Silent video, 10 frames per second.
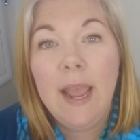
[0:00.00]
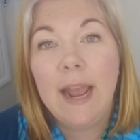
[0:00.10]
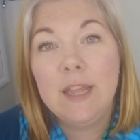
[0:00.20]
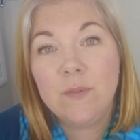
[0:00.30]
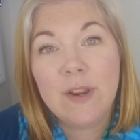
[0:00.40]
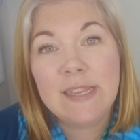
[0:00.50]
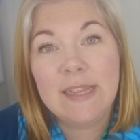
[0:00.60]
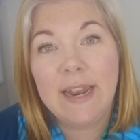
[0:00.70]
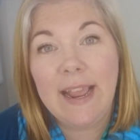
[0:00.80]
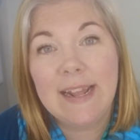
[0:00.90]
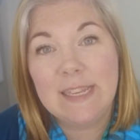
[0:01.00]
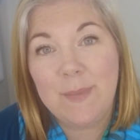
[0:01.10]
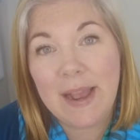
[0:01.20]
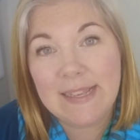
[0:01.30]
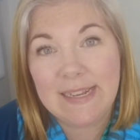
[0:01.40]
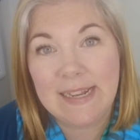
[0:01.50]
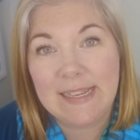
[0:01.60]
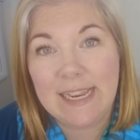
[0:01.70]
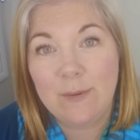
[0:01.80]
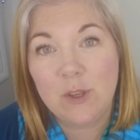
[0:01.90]
And the reason that I had some
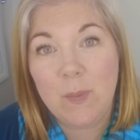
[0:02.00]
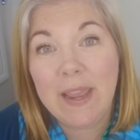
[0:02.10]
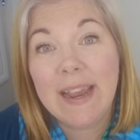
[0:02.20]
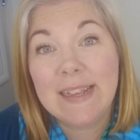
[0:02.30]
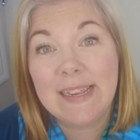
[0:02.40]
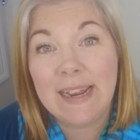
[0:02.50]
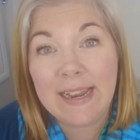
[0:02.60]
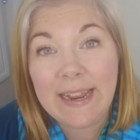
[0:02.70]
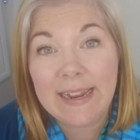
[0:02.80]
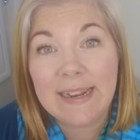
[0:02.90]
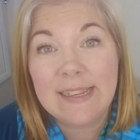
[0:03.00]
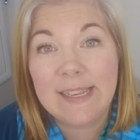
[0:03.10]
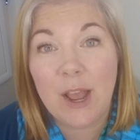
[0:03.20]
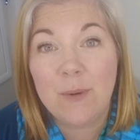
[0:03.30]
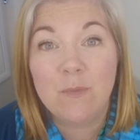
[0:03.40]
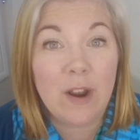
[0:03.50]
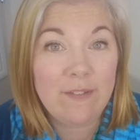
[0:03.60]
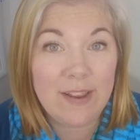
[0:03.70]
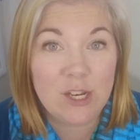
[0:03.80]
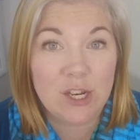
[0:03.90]
hesitancy was because it needed some
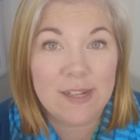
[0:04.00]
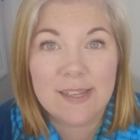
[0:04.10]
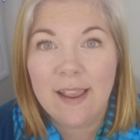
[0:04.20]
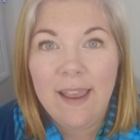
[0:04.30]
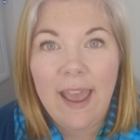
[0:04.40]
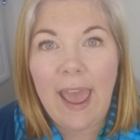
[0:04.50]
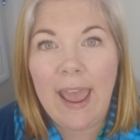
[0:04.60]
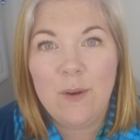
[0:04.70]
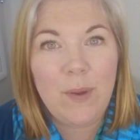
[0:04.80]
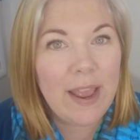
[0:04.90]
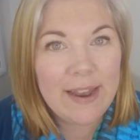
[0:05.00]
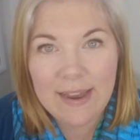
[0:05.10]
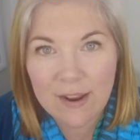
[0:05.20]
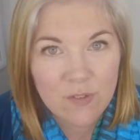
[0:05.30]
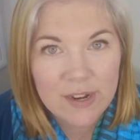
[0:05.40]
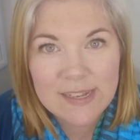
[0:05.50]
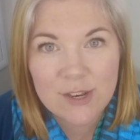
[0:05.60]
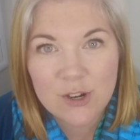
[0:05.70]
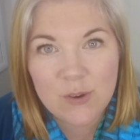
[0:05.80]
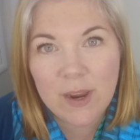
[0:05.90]
renovations. And we had never
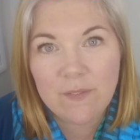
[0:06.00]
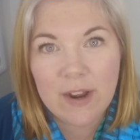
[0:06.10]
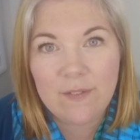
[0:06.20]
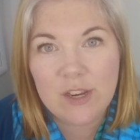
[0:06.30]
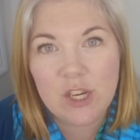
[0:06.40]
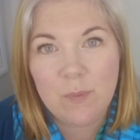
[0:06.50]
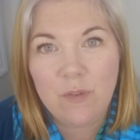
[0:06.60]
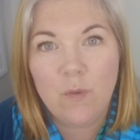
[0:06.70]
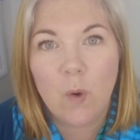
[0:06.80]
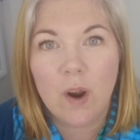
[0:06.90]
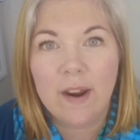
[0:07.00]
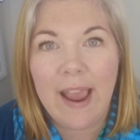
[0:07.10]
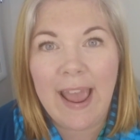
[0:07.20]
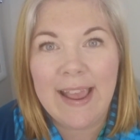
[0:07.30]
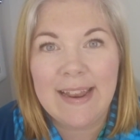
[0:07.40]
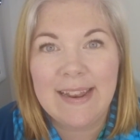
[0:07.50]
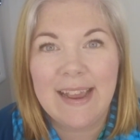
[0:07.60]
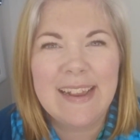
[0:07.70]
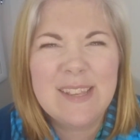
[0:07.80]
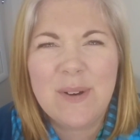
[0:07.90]
considered doing a renovation before. And
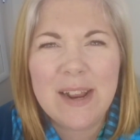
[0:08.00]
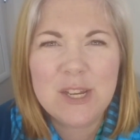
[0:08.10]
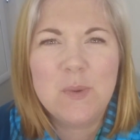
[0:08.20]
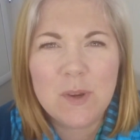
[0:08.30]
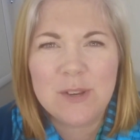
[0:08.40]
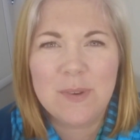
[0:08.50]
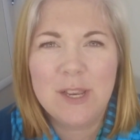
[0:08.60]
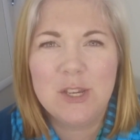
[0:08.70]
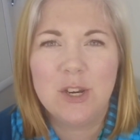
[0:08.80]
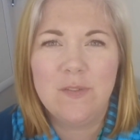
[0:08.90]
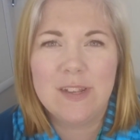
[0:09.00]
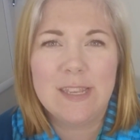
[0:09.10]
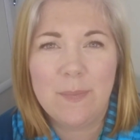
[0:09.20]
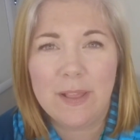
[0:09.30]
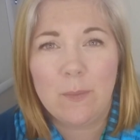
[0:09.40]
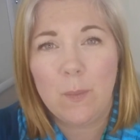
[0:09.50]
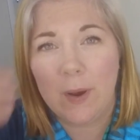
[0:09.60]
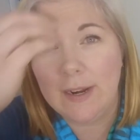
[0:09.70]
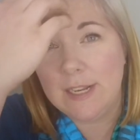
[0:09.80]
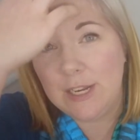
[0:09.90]
so I just wasn't really sure if it's something that we
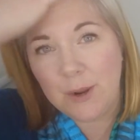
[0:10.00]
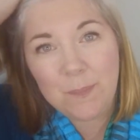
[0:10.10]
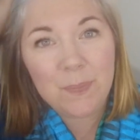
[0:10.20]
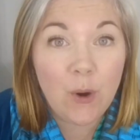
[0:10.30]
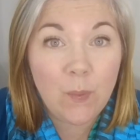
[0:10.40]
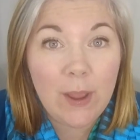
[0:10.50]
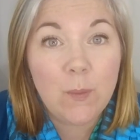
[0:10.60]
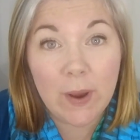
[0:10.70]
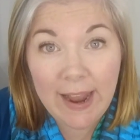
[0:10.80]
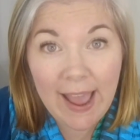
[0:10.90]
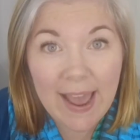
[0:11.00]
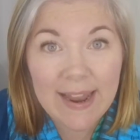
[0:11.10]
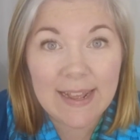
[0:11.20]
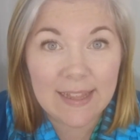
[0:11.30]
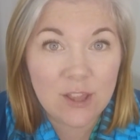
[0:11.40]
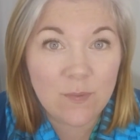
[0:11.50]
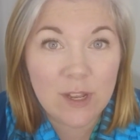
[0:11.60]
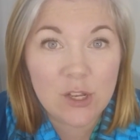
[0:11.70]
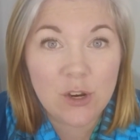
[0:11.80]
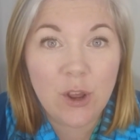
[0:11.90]
wanted to do. But we went ahead and let the
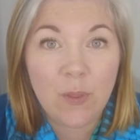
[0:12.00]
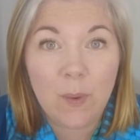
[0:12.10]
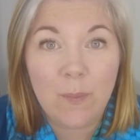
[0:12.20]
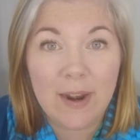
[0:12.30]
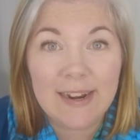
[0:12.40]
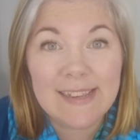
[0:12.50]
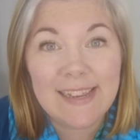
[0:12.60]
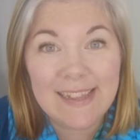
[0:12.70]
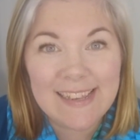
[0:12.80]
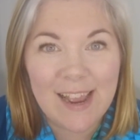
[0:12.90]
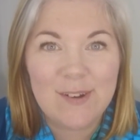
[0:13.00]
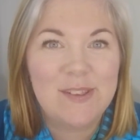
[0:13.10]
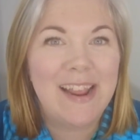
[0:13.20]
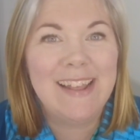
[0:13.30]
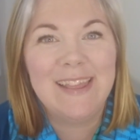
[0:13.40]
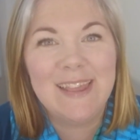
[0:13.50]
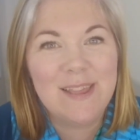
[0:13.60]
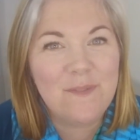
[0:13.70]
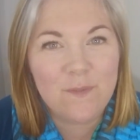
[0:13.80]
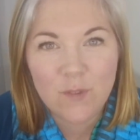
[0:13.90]
realtor know that we wanted to see this house. And
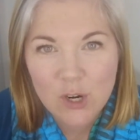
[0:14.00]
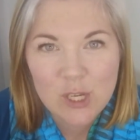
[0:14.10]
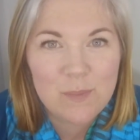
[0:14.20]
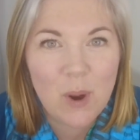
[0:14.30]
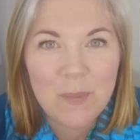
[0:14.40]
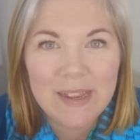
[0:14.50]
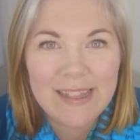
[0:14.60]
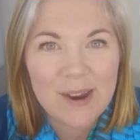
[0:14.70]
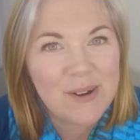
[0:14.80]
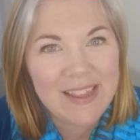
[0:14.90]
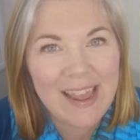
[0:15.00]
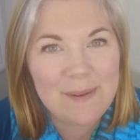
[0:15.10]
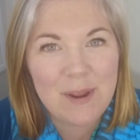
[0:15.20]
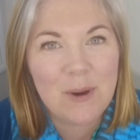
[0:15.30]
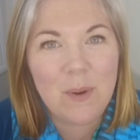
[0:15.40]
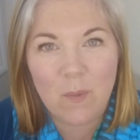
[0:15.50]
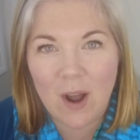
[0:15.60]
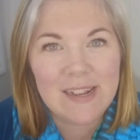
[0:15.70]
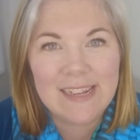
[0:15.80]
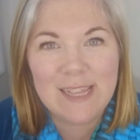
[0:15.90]
the first moment that we came here, we
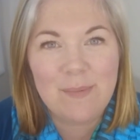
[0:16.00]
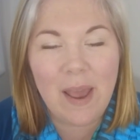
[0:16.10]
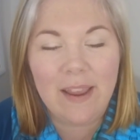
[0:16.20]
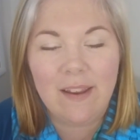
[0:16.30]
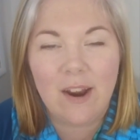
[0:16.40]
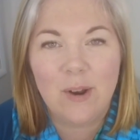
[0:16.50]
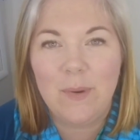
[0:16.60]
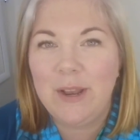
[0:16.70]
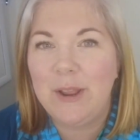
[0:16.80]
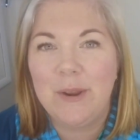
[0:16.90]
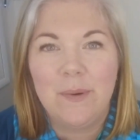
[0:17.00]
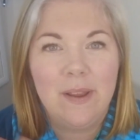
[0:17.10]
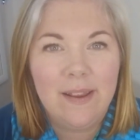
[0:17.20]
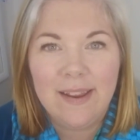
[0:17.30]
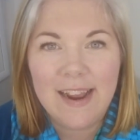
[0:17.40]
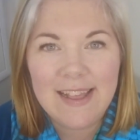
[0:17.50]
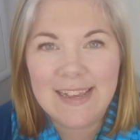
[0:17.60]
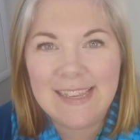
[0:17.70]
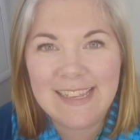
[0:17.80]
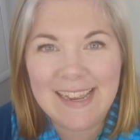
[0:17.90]
walked into the backyard and we knew,
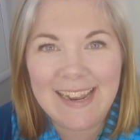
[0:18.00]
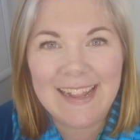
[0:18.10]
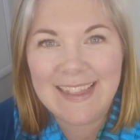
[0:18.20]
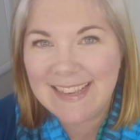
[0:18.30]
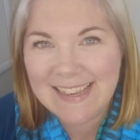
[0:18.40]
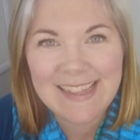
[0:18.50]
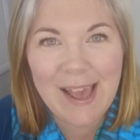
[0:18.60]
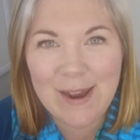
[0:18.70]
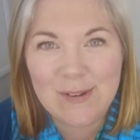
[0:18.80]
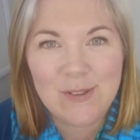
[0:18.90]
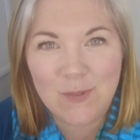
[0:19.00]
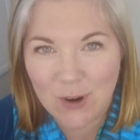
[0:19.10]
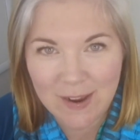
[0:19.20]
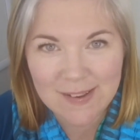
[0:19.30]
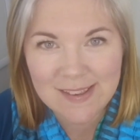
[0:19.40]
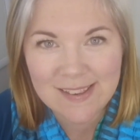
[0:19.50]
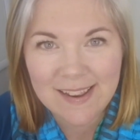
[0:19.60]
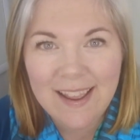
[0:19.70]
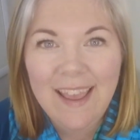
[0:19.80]
this is it. This is the house for us.